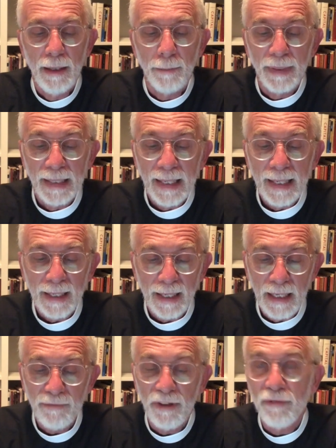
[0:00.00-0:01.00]
beginning at
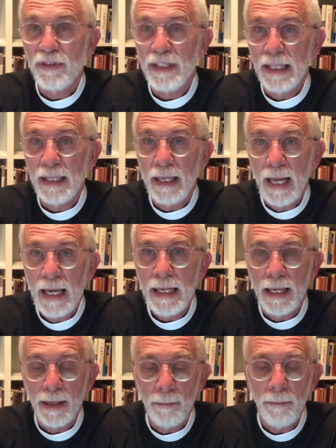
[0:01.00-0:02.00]
8:15
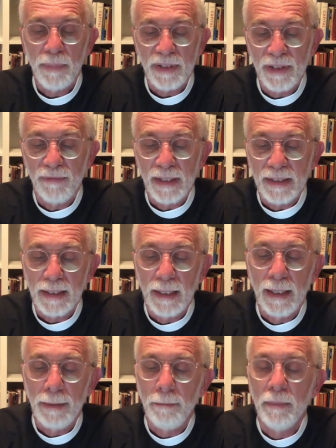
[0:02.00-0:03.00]
a.m. Pacific
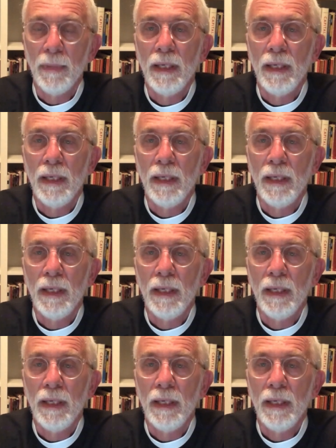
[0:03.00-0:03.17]
time.